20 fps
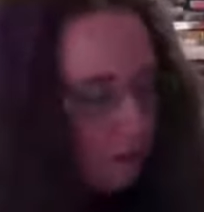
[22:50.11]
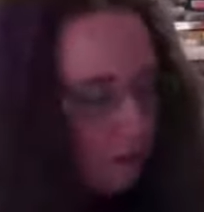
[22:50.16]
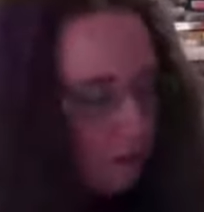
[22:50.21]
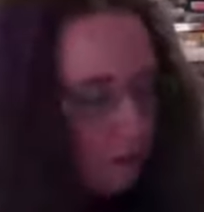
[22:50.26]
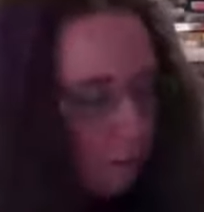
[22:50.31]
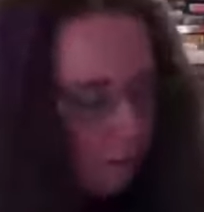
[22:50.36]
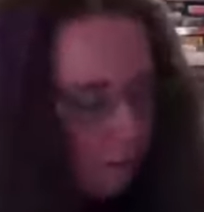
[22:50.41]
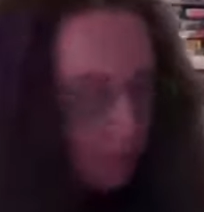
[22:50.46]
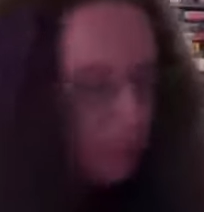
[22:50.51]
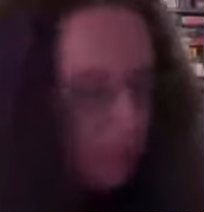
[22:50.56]

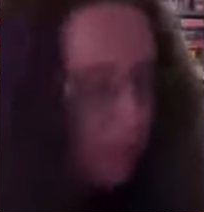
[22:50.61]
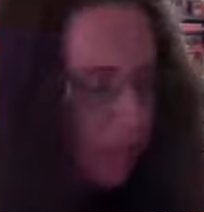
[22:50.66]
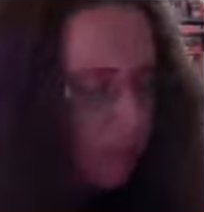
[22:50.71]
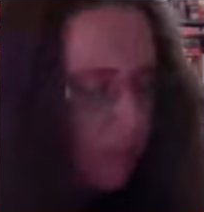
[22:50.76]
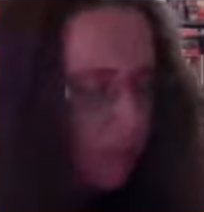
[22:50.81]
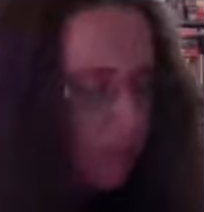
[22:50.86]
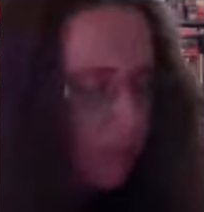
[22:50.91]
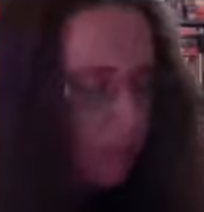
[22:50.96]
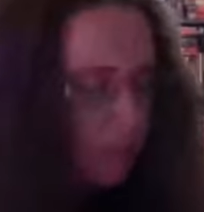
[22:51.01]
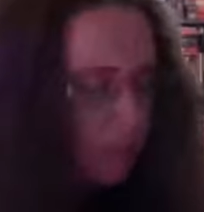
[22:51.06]
What can they
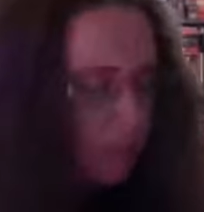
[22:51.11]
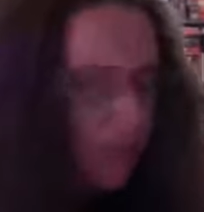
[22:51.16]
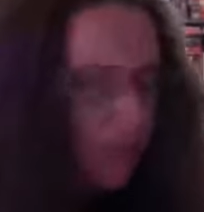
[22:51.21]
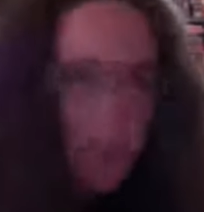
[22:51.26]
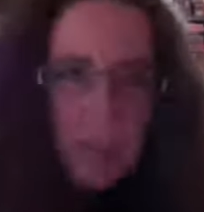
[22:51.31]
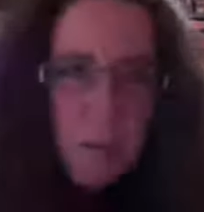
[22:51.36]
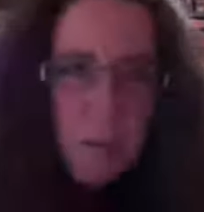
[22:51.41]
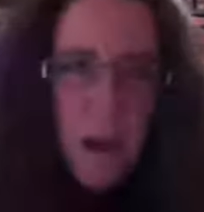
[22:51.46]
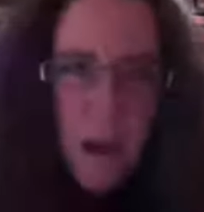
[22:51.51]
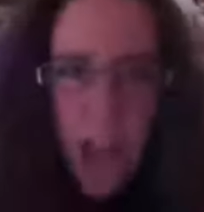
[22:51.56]
understand
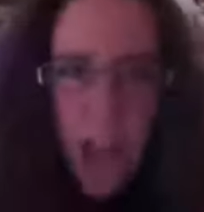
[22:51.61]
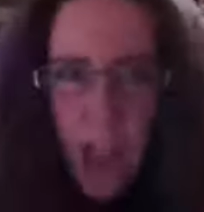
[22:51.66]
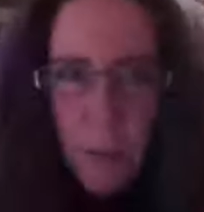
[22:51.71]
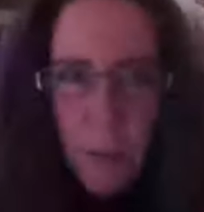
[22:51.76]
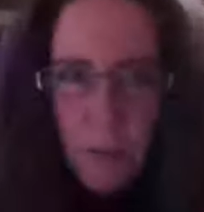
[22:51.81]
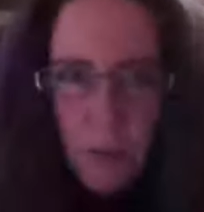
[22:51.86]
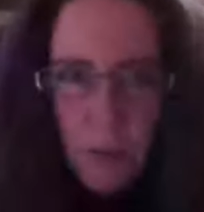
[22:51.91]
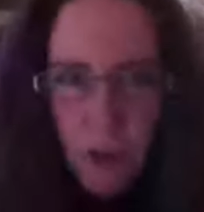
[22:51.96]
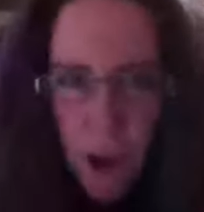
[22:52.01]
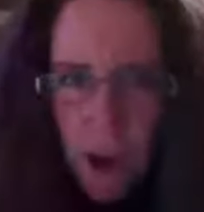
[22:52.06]
about
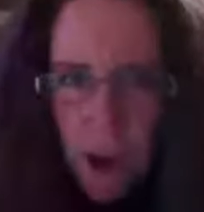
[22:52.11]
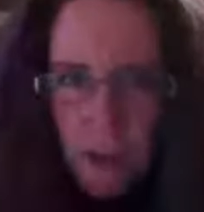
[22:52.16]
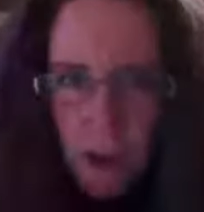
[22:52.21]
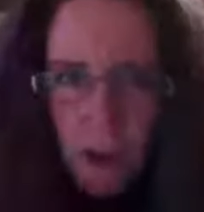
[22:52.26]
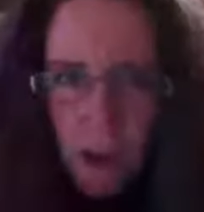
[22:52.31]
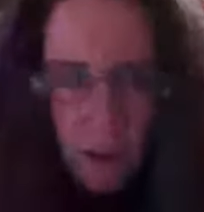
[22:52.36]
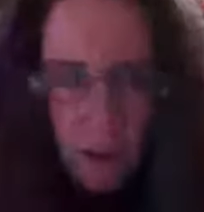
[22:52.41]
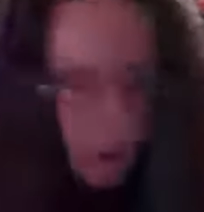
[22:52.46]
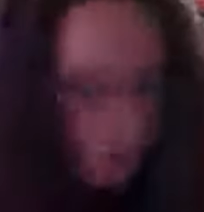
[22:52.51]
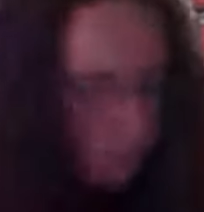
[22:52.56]
abstract
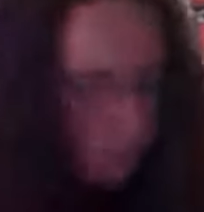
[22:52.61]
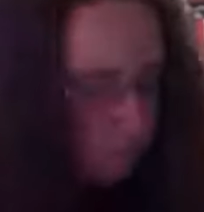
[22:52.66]
art?